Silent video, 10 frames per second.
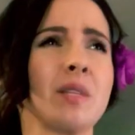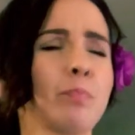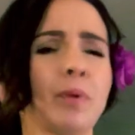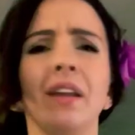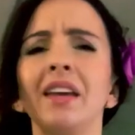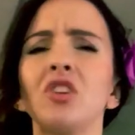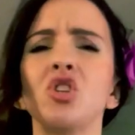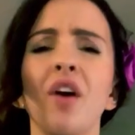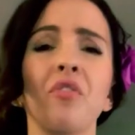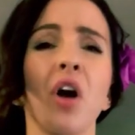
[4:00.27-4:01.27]
splitting
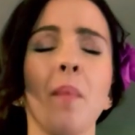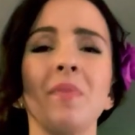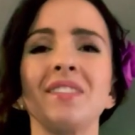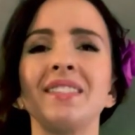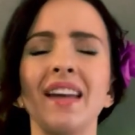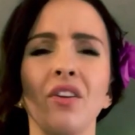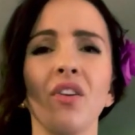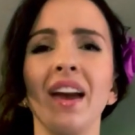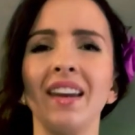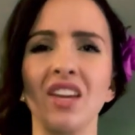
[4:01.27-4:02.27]
each other up and
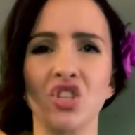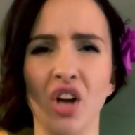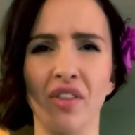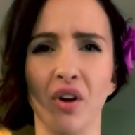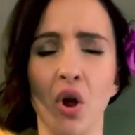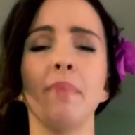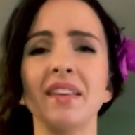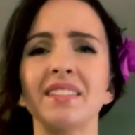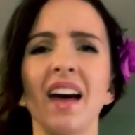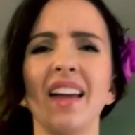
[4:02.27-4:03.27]
segregating each other
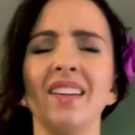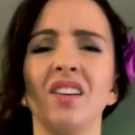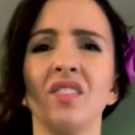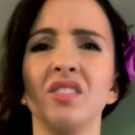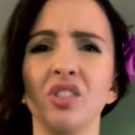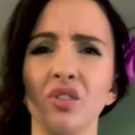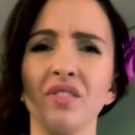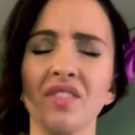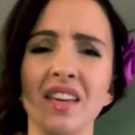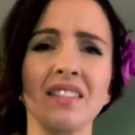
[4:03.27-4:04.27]
based on
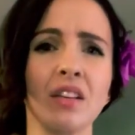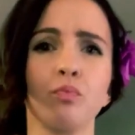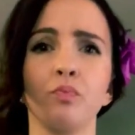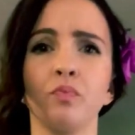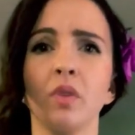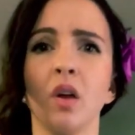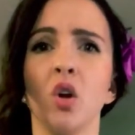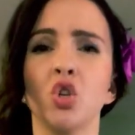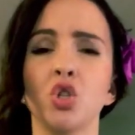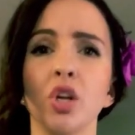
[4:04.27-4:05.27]
certain things that
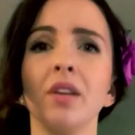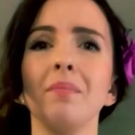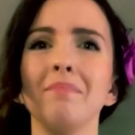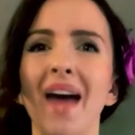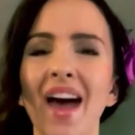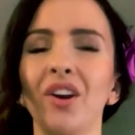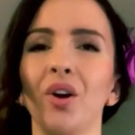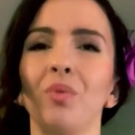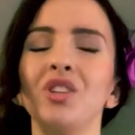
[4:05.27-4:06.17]
shouldn't matter.